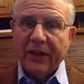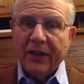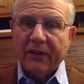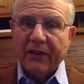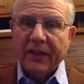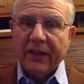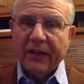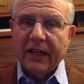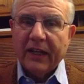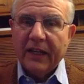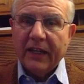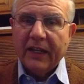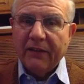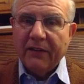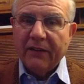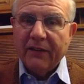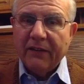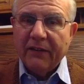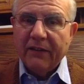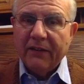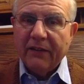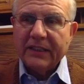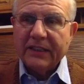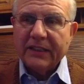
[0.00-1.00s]
there that
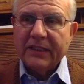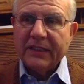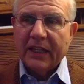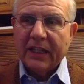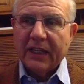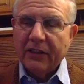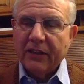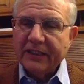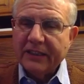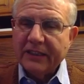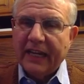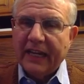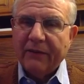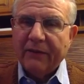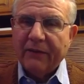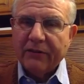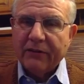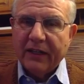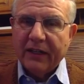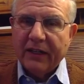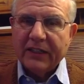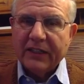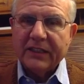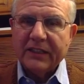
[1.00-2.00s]
loves us, that looks
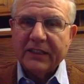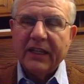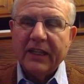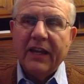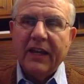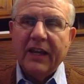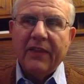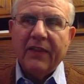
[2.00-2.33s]
after us,